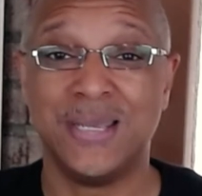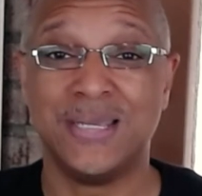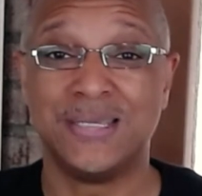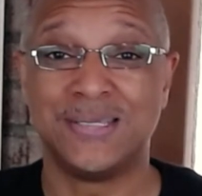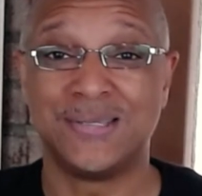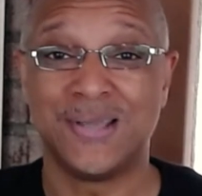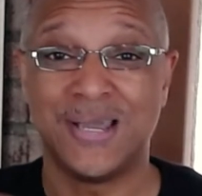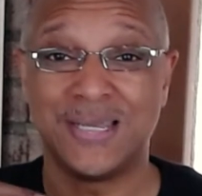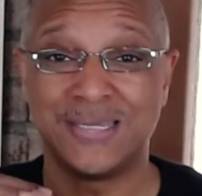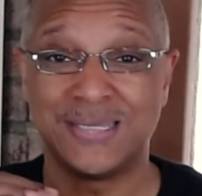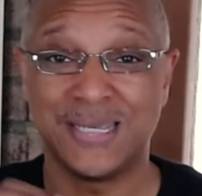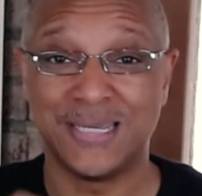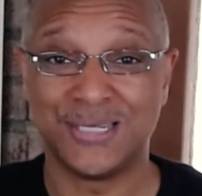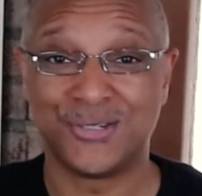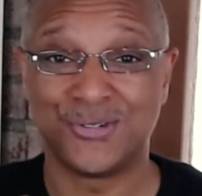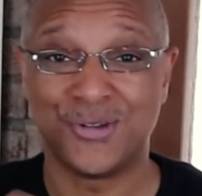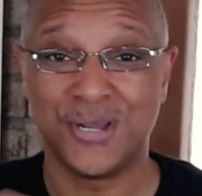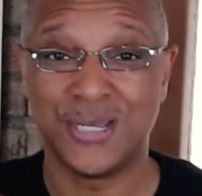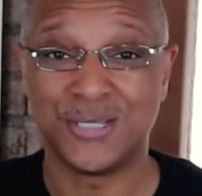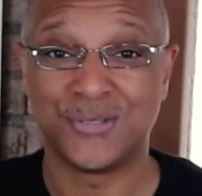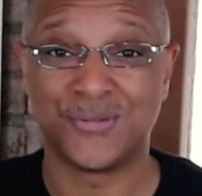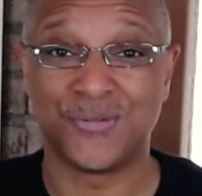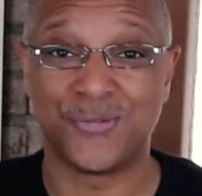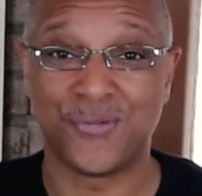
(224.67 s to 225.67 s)
So I said
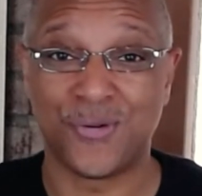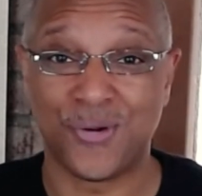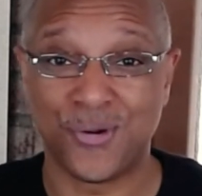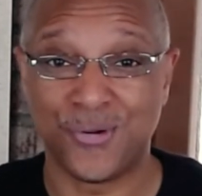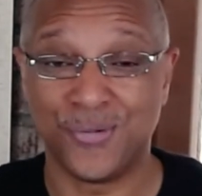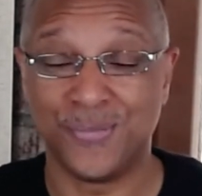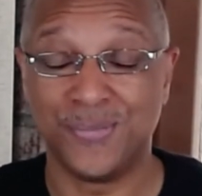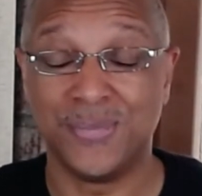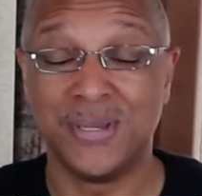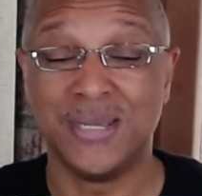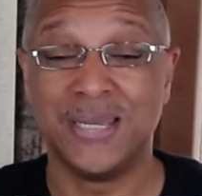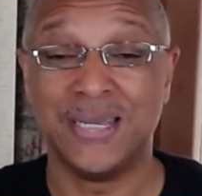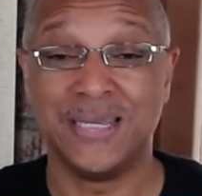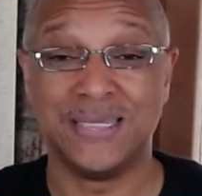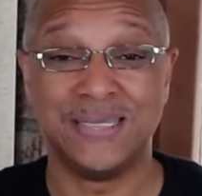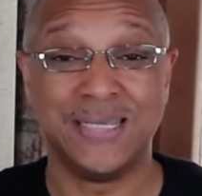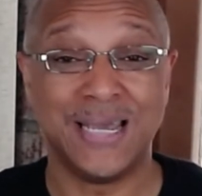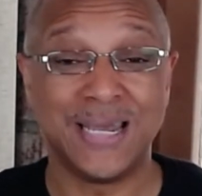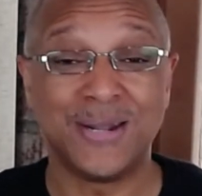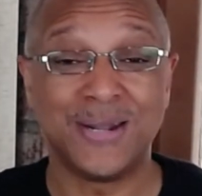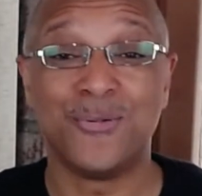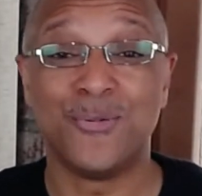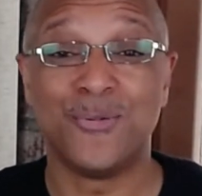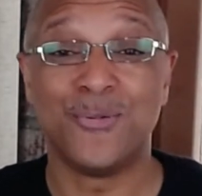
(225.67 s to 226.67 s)
transform. Is
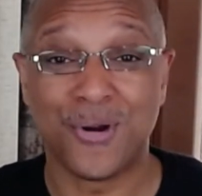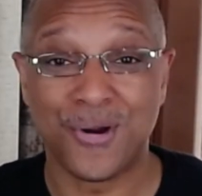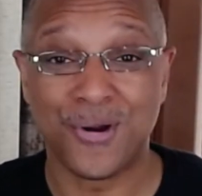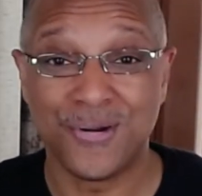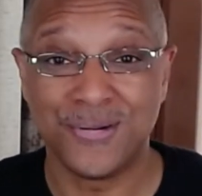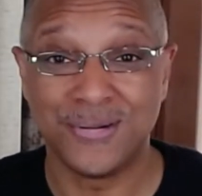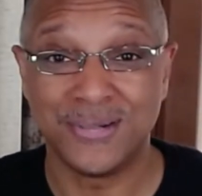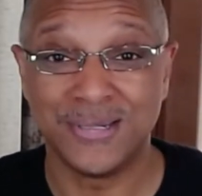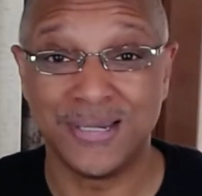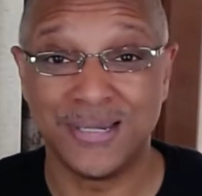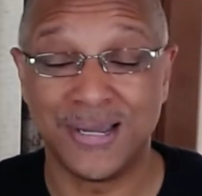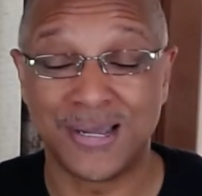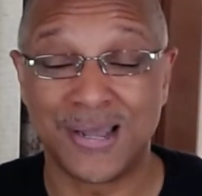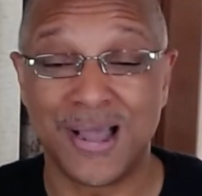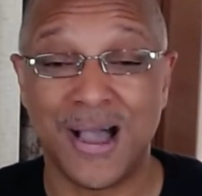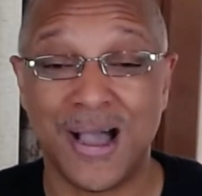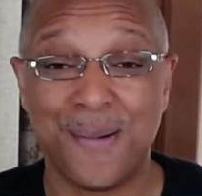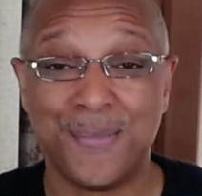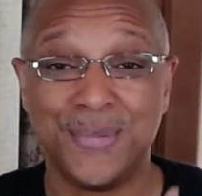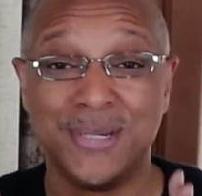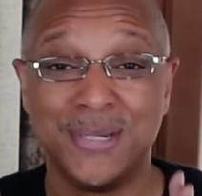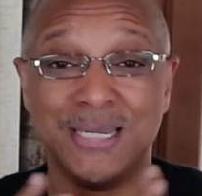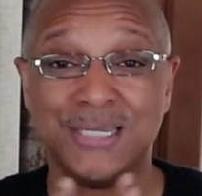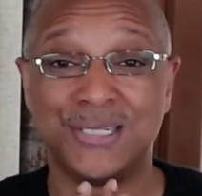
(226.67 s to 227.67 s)
that a word? A
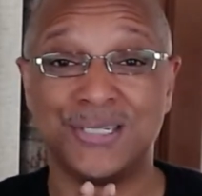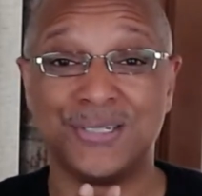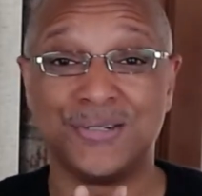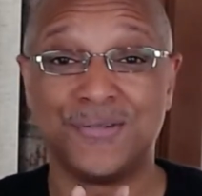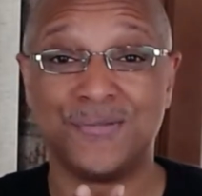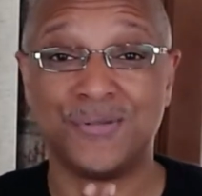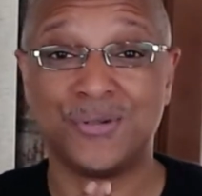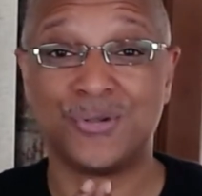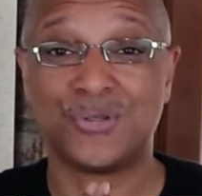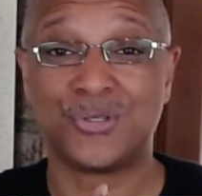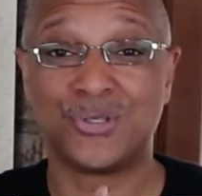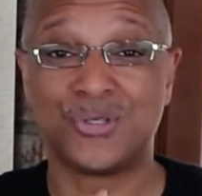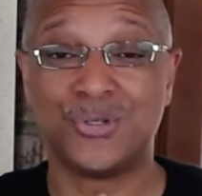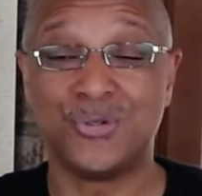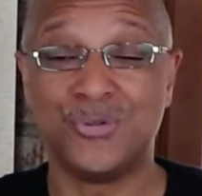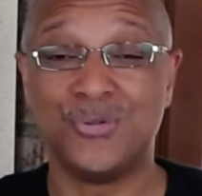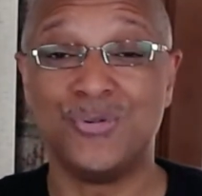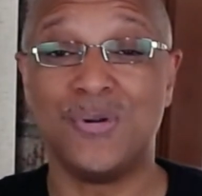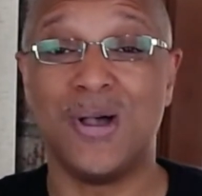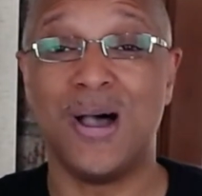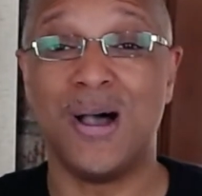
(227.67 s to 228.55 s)
combination of those two?